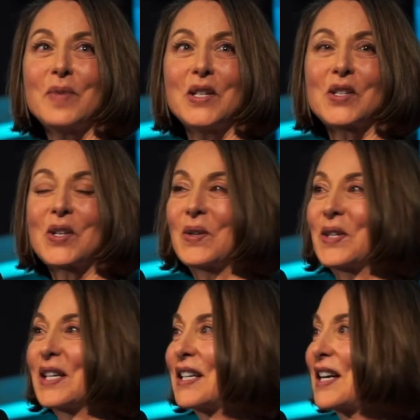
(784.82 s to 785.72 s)

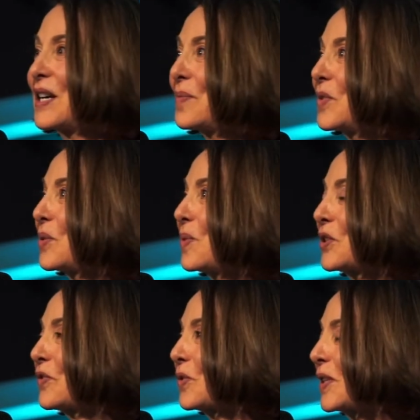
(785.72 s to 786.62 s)
Minnesota, the
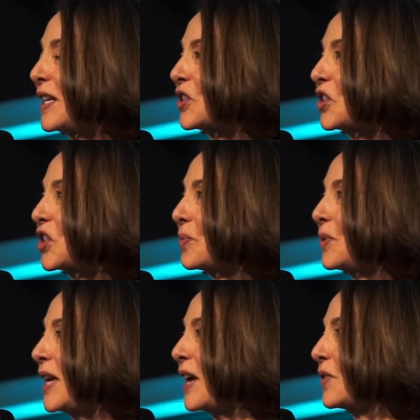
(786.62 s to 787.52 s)
wonderful relationship
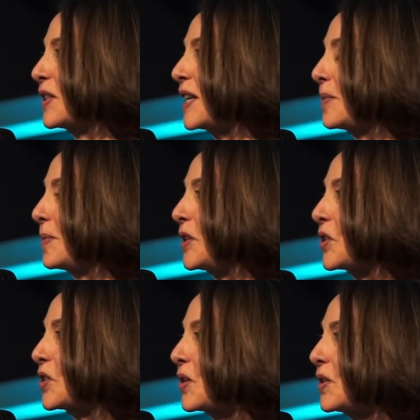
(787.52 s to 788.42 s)
we have with NAMI
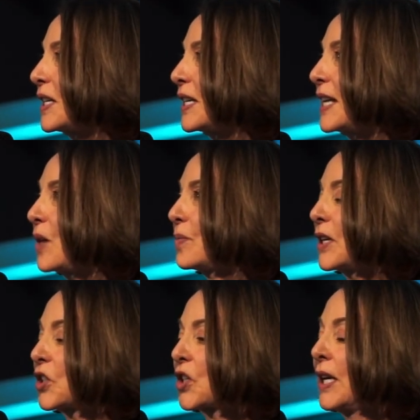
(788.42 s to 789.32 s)
Minnesota and how
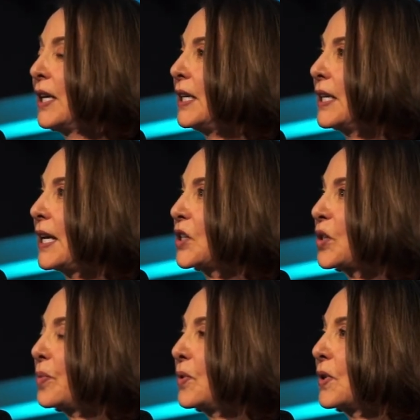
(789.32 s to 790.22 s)
much it has
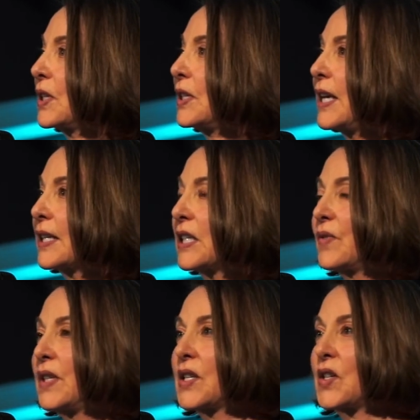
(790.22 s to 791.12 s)
supported the
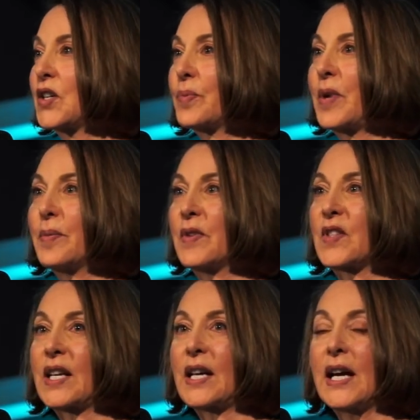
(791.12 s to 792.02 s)
activities in our Department of
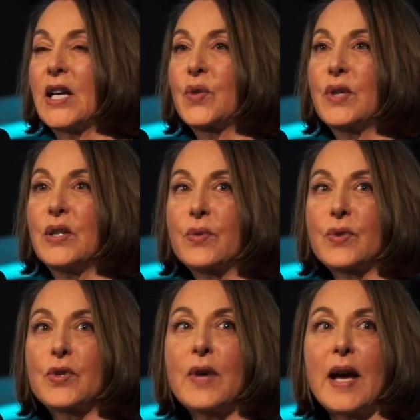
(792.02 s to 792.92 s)
Psychiatry through
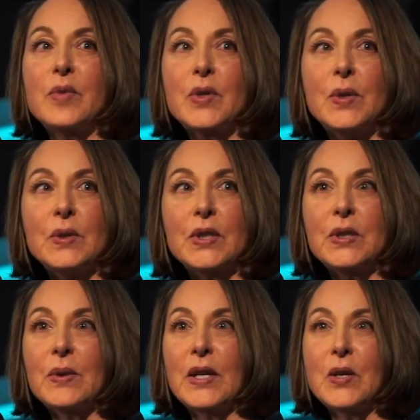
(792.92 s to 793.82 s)
Sue Abderholden,
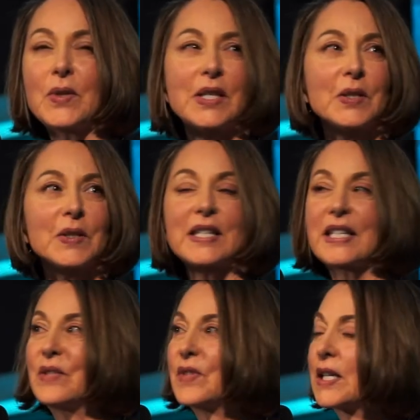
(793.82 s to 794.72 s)
who I know is here this
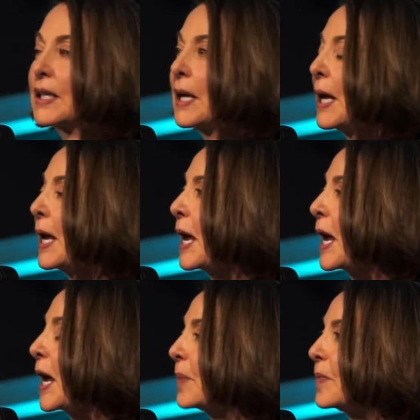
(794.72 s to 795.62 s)
evening,
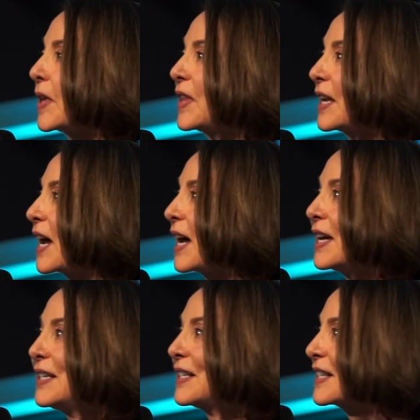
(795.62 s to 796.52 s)
that
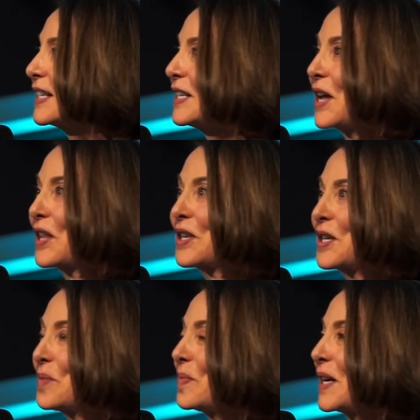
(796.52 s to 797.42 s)
I see
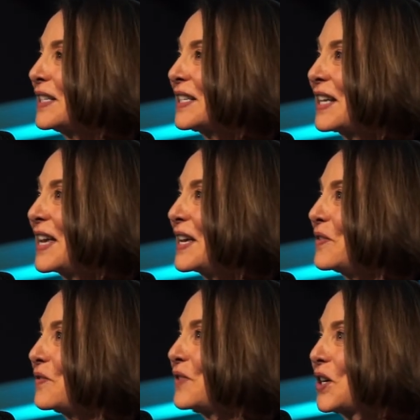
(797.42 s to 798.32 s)
nothing but
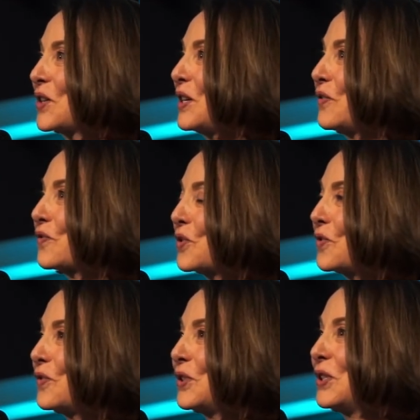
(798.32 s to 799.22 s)
a very
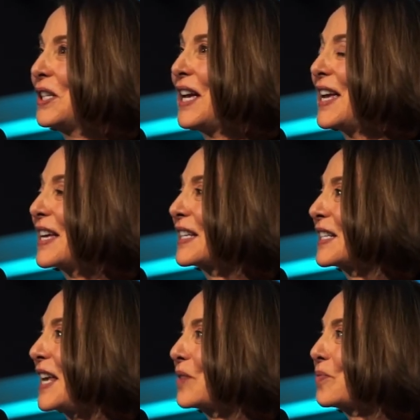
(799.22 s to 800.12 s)
fruitful
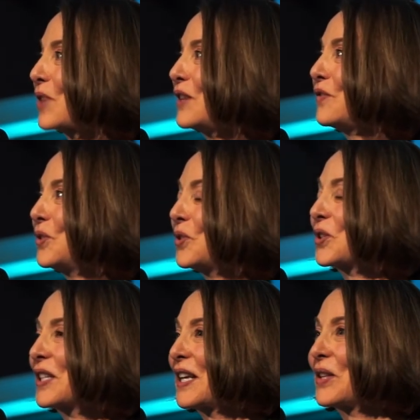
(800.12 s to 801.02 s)
and bright future
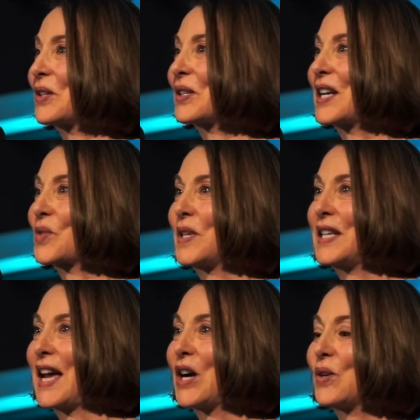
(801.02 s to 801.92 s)
together as we
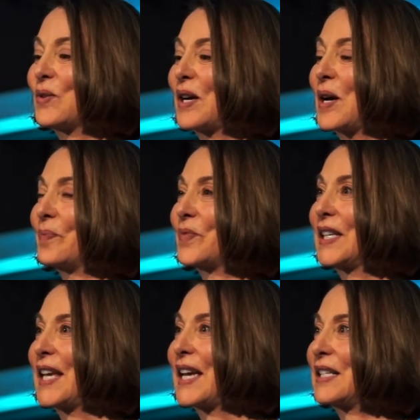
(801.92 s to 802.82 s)
now
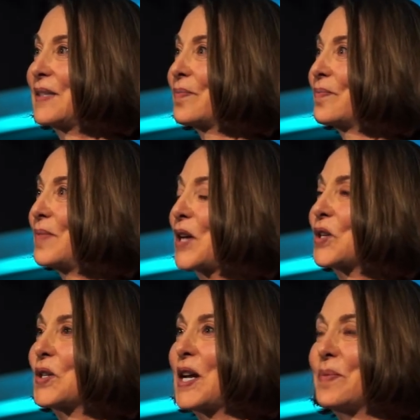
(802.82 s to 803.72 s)
get better
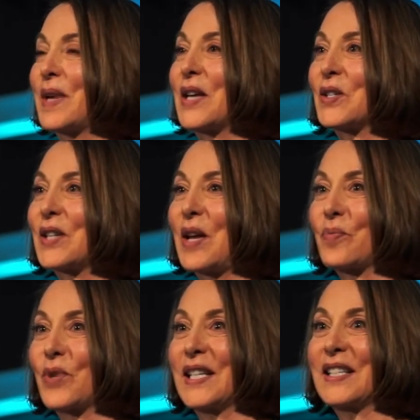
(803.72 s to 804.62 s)
and better at
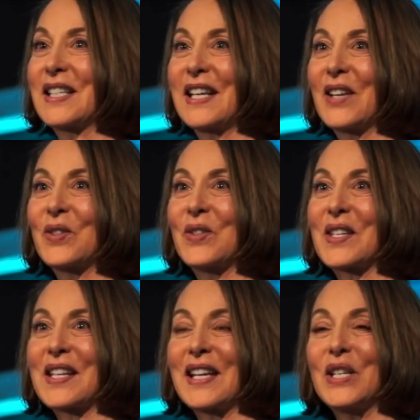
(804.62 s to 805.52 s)
bringing together the
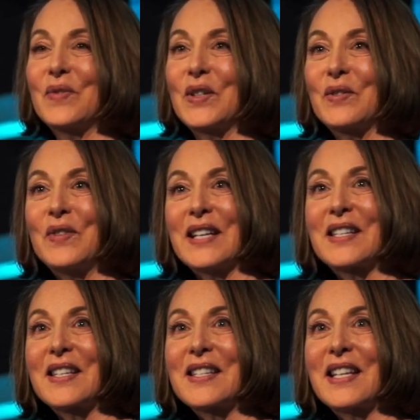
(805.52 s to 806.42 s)
scientific
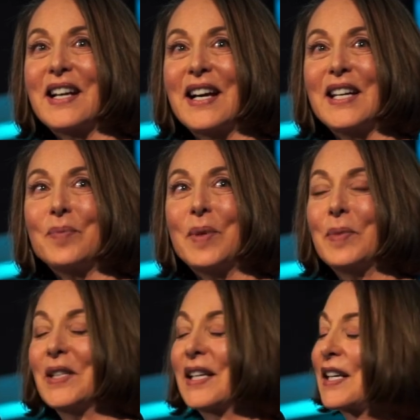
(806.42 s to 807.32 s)
advances that I and
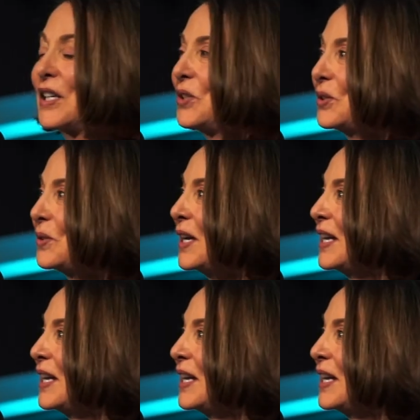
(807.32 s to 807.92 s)
people like I do